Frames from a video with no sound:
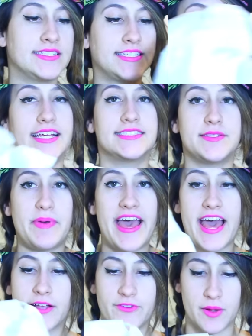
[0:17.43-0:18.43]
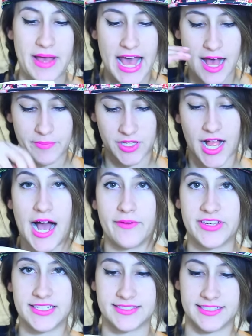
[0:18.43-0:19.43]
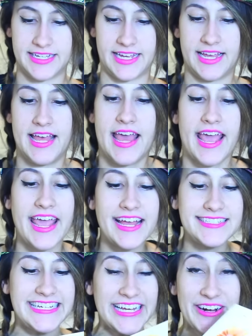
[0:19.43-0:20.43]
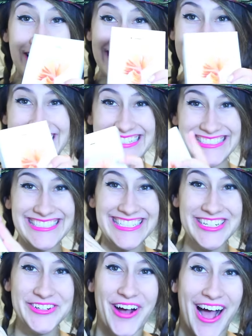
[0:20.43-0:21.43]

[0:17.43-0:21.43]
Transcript: This is the bag from Apple, obviously. And here it is, the new